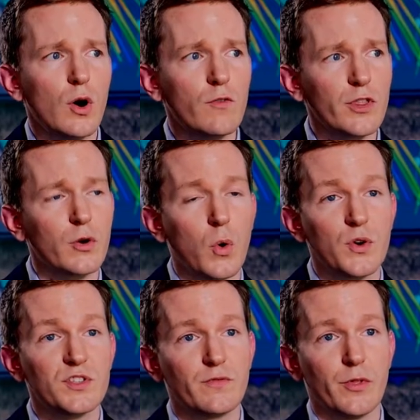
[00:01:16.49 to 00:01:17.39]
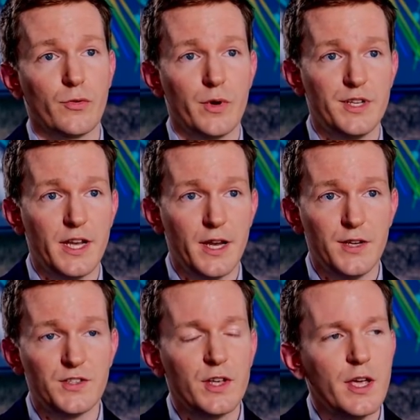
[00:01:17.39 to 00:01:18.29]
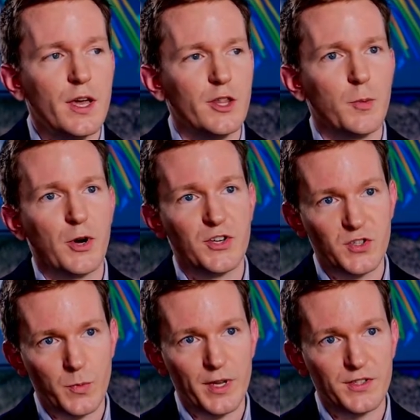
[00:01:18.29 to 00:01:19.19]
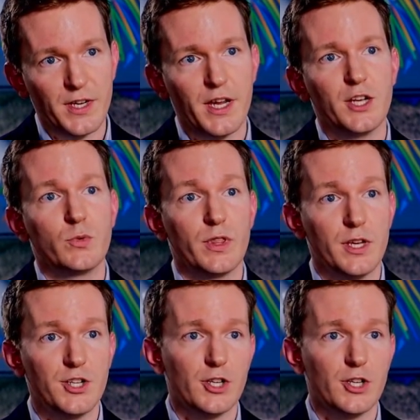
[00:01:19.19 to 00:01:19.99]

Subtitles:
Over the course of the 3 days, the participants engage with each